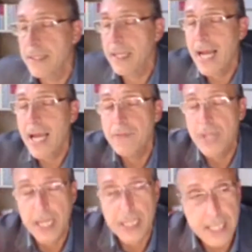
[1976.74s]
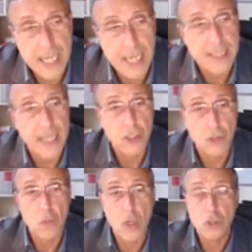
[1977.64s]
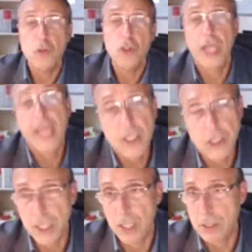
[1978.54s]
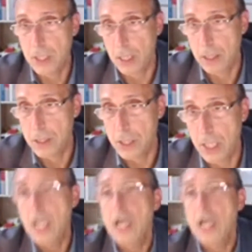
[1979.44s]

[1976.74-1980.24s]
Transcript: derive the idea that you want to change the ontology